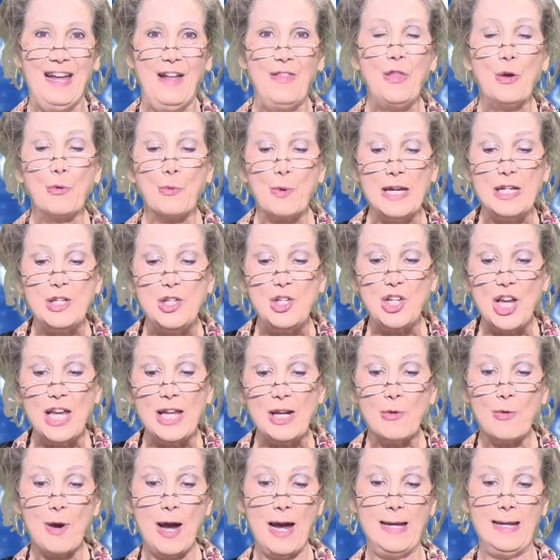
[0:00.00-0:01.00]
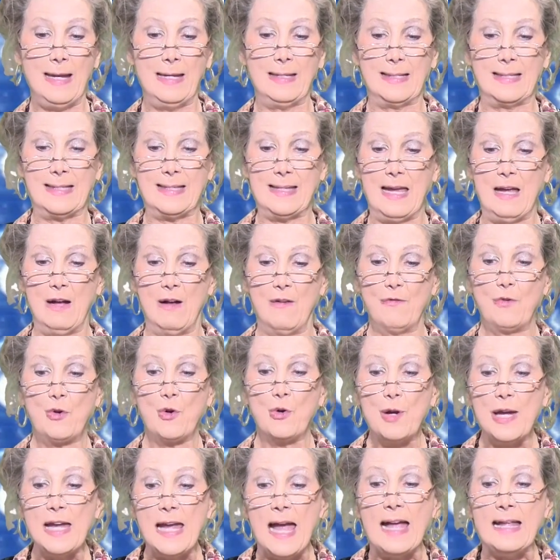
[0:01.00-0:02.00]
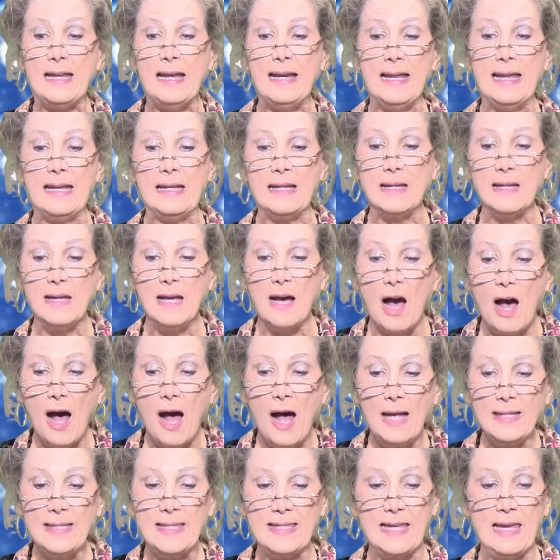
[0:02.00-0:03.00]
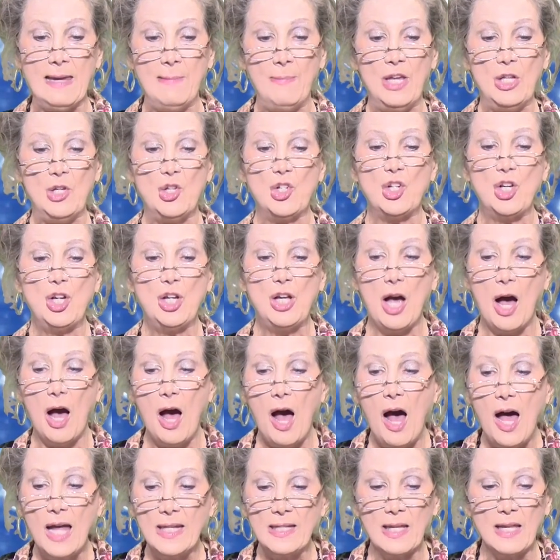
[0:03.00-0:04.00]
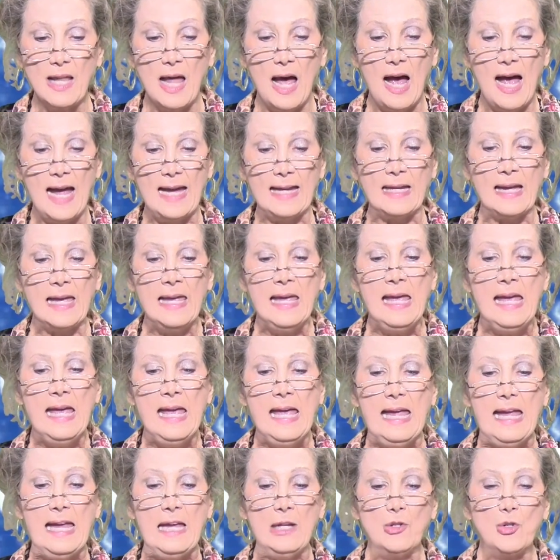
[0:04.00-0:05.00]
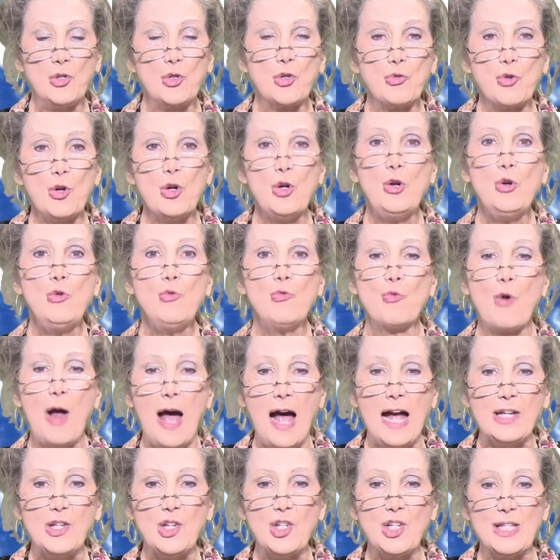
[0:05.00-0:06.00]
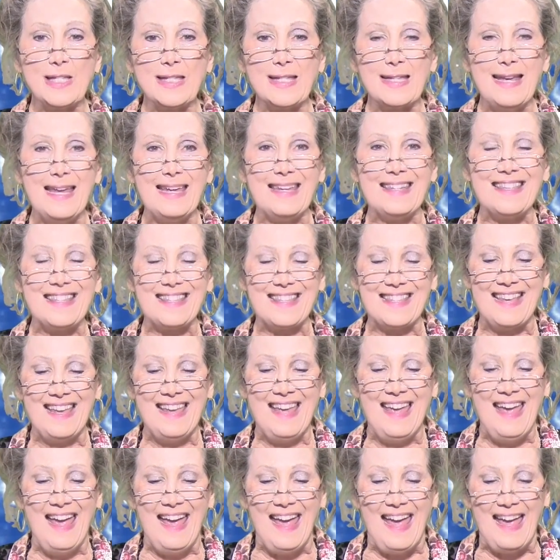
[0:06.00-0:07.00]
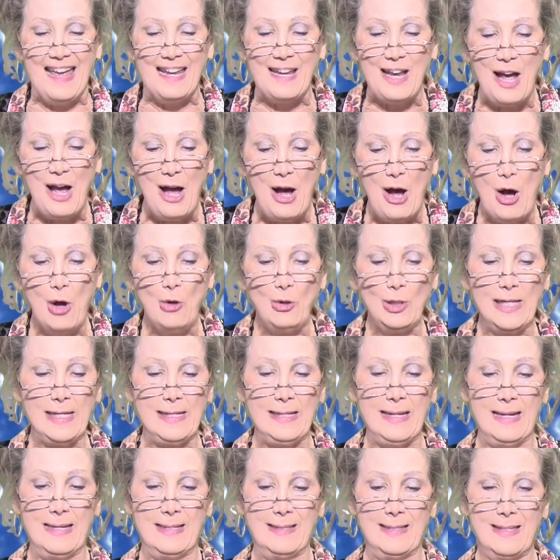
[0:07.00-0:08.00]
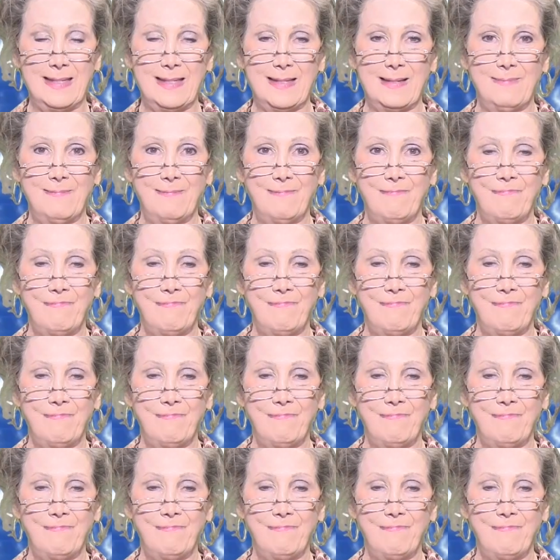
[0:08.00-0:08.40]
the regenerated self, created in God's image, God-like, in true righteousness and holiness.